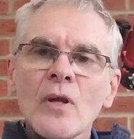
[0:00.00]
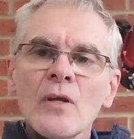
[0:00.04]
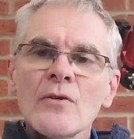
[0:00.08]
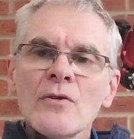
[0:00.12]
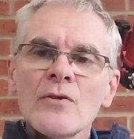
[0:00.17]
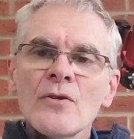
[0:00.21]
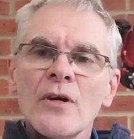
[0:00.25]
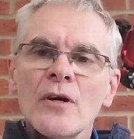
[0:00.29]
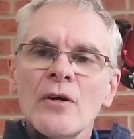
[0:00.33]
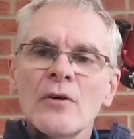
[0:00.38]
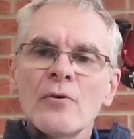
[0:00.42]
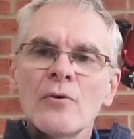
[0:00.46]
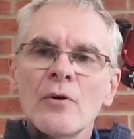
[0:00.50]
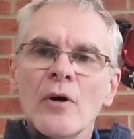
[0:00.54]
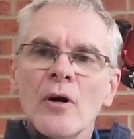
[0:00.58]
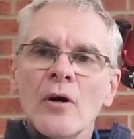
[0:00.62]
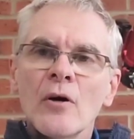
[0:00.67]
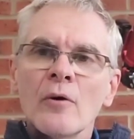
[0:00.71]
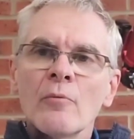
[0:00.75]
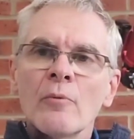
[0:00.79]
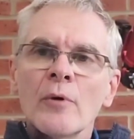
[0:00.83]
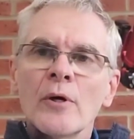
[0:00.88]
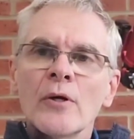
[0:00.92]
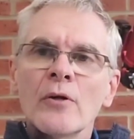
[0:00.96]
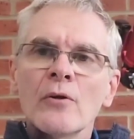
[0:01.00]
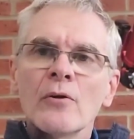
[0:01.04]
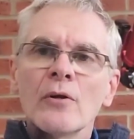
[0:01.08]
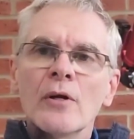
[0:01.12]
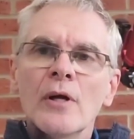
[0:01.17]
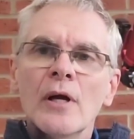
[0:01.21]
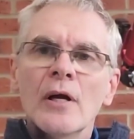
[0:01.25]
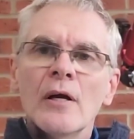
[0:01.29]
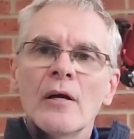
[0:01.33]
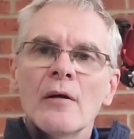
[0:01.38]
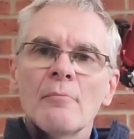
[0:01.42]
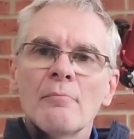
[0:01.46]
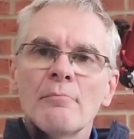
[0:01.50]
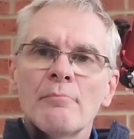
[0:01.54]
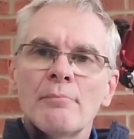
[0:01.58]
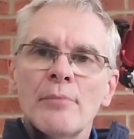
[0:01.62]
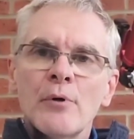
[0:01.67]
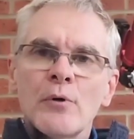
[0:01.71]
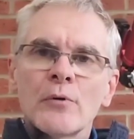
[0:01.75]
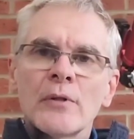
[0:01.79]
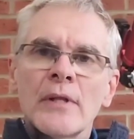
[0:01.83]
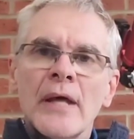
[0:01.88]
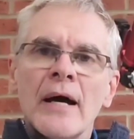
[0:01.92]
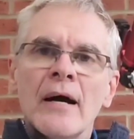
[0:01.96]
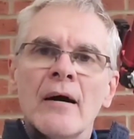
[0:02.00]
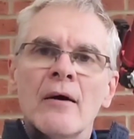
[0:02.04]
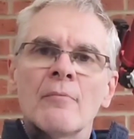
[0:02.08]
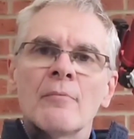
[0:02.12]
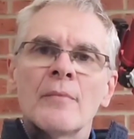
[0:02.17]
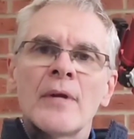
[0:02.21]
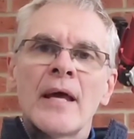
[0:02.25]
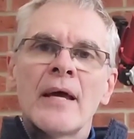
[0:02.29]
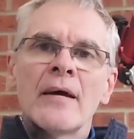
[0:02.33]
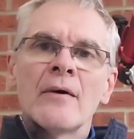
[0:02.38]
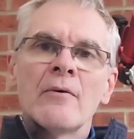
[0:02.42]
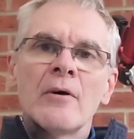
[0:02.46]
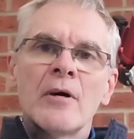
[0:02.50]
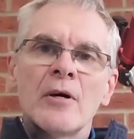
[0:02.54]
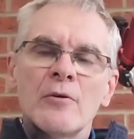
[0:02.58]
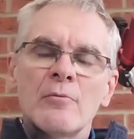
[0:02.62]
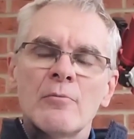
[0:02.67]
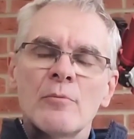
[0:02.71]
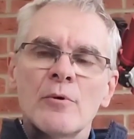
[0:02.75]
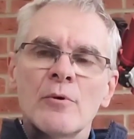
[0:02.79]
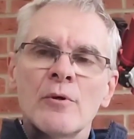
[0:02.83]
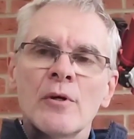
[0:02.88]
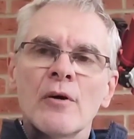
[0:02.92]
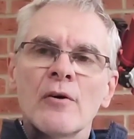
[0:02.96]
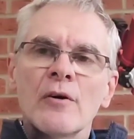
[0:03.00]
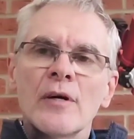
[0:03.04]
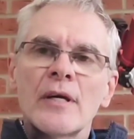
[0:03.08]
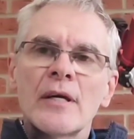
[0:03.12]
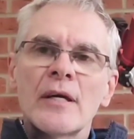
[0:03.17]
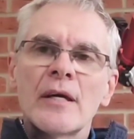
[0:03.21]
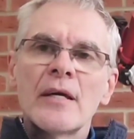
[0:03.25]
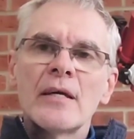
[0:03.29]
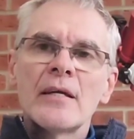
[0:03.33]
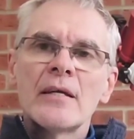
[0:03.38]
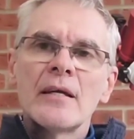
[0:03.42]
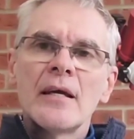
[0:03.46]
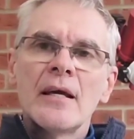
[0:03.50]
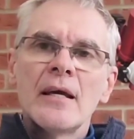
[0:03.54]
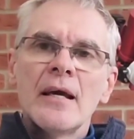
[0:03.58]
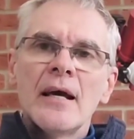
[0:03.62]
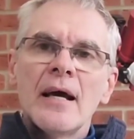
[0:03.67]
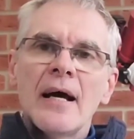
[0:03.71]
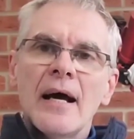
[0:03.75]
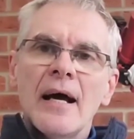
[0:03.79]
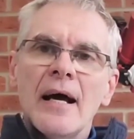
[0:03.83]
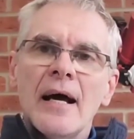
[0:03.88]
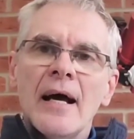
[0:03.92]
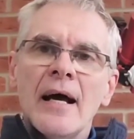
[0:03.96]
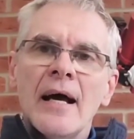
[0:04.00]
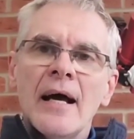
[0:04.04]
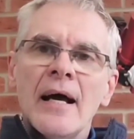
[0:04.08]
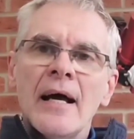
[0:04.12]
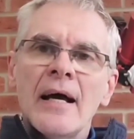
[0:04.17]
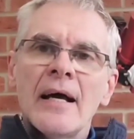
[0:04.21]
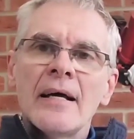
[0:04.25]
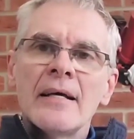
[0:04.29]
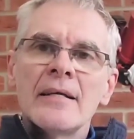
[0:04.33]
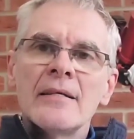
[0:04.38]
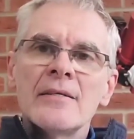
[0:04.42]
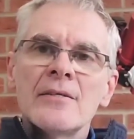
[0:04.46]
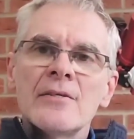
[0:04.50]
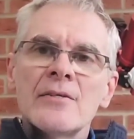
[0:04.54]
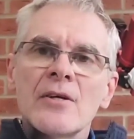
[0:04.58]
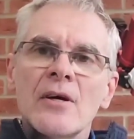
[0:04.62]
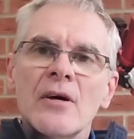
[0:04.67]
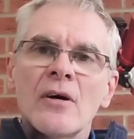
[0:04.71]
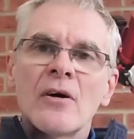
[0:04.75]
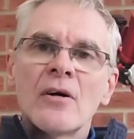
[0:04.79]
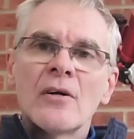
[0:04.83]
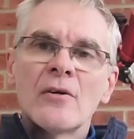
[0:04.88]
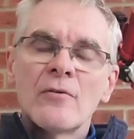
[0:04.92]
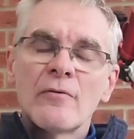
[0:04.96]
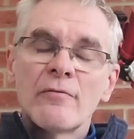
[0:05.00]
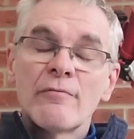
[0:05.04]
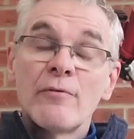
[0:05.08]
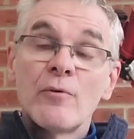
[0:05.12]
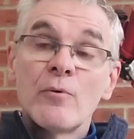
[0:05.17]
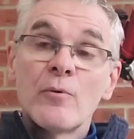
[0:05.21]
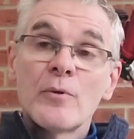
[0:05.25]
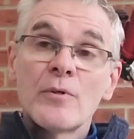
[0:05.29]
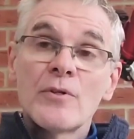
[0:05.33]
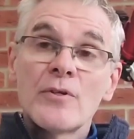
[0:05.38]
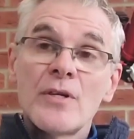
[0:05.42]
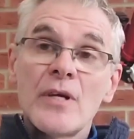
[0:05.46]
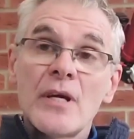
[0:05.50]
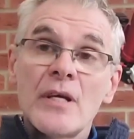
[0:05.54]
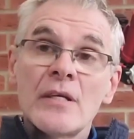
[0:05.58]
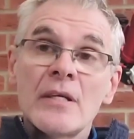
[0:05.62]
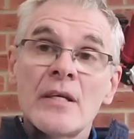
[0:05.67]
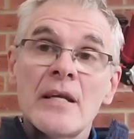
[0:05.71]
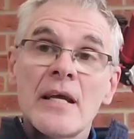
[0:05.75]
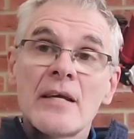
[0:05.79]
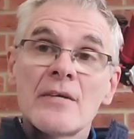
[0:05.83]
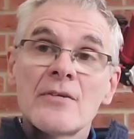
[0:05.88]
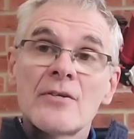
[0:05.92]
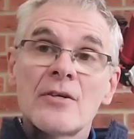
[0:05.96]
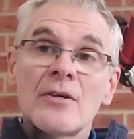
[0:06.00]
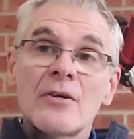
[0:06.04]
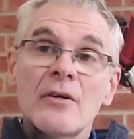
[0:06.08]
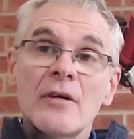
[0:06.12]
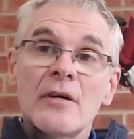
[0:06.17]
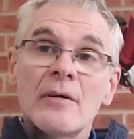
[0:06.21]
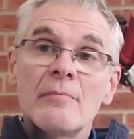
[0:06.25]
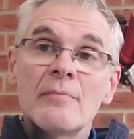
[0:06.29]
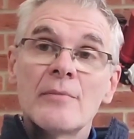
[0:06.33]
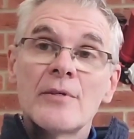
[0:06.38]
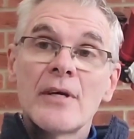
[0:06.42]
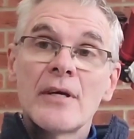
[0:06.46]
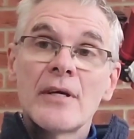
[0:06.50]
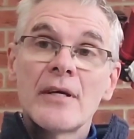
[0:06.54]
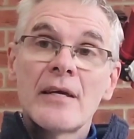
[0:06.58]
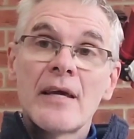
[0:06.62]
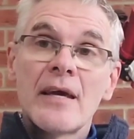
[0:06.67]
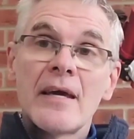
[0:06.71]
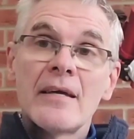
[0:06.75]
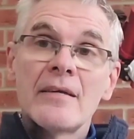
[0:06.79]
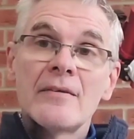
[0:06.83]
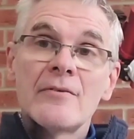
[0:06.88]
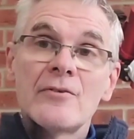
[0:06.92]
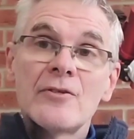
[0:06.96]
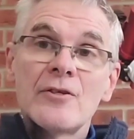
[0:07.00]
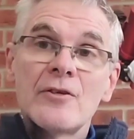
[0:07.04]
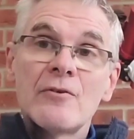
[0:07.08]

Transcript: So I will put that up now, hope you like it and I look forward to seeing you next time. Take care and